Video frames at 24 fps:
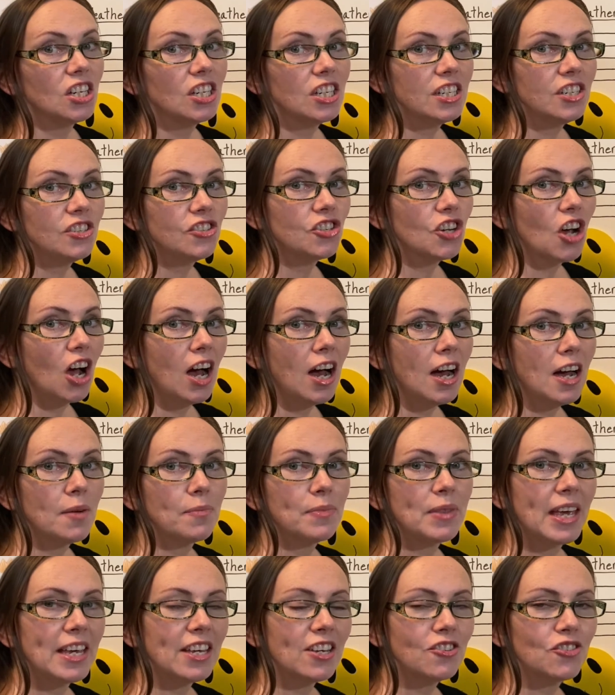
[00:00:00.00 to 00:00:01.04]
job.
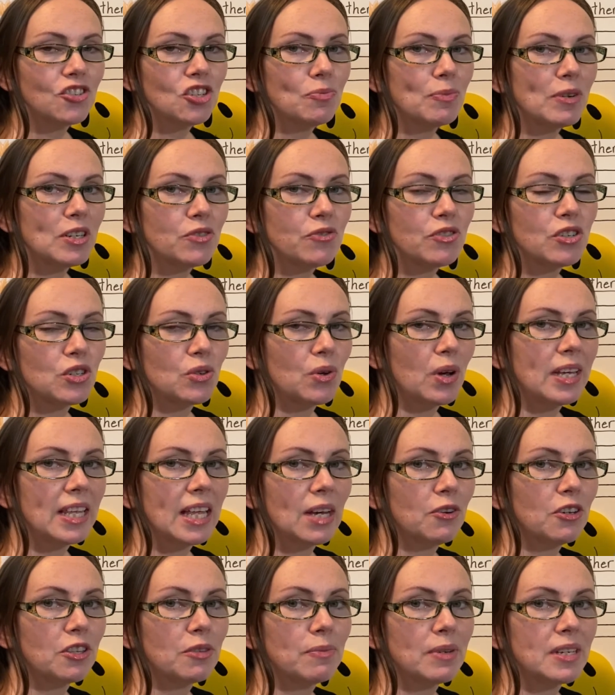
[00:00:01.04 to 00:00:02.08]
Thank you so much for doing that
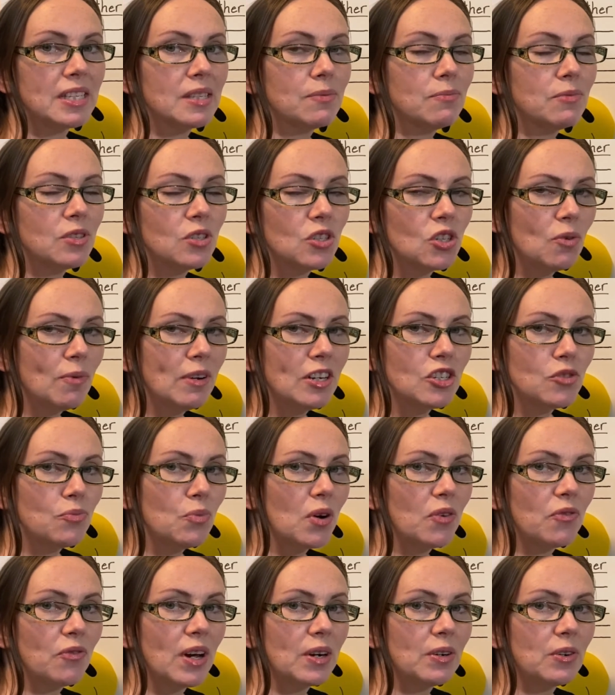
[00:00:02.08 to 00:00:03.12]
with me. It's so much more
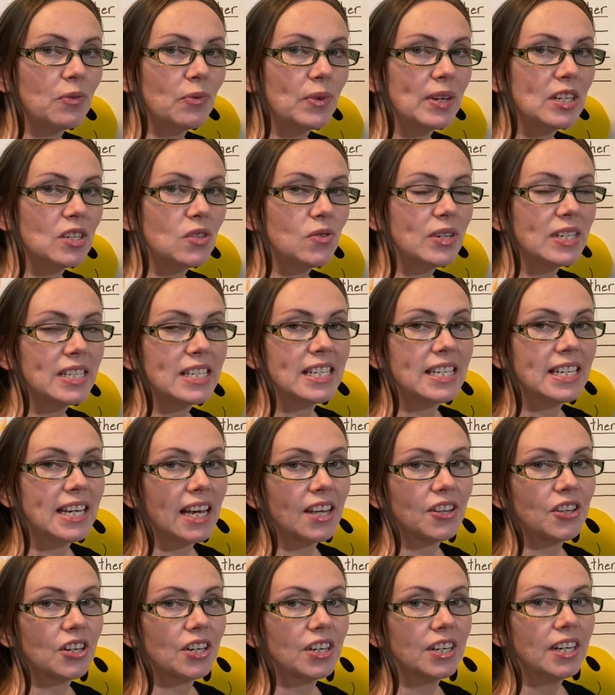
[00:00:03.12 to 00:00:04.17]
fun when we do it
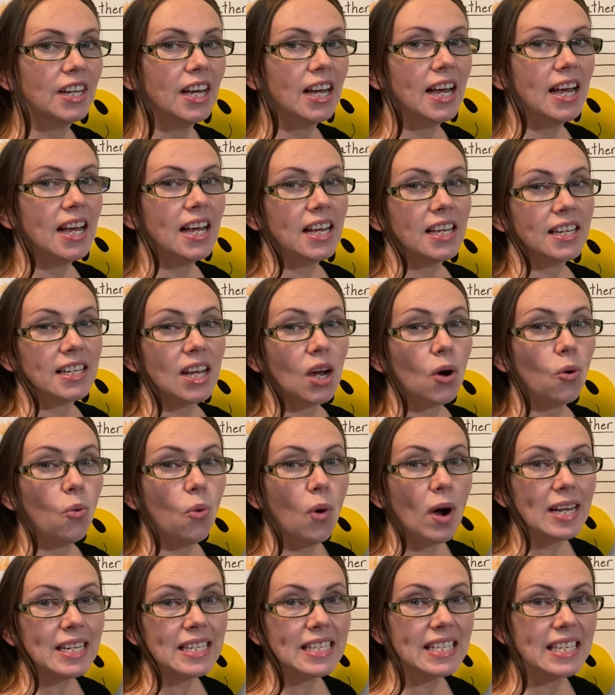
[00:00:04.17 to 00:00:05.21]
together. Now,
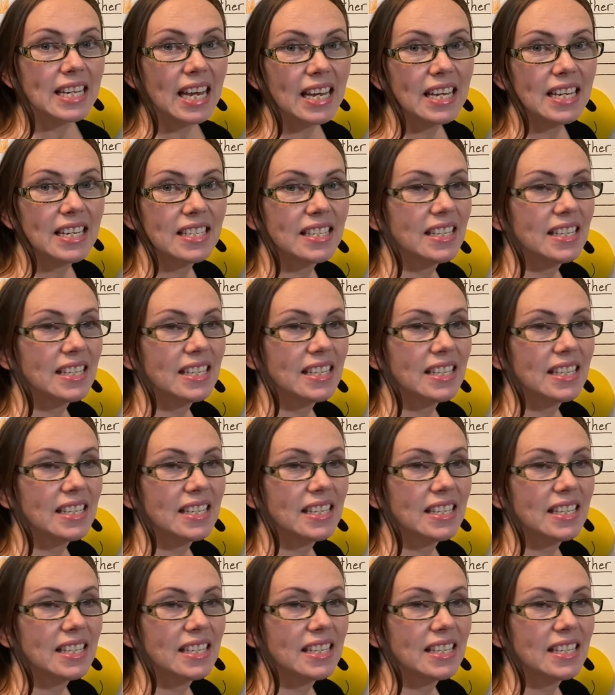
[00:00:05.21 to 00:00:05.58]
what day is it